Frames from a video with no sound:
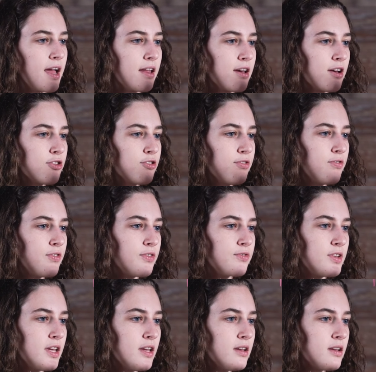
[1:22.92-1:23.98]

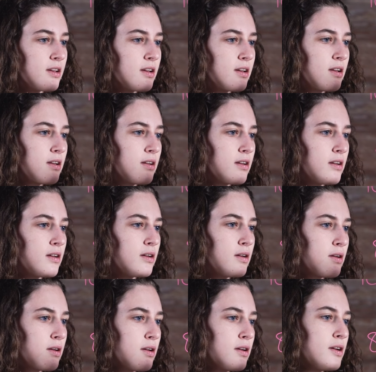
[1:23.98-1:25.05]
850
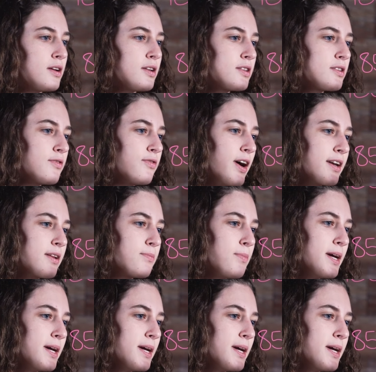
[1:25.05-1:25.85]
divided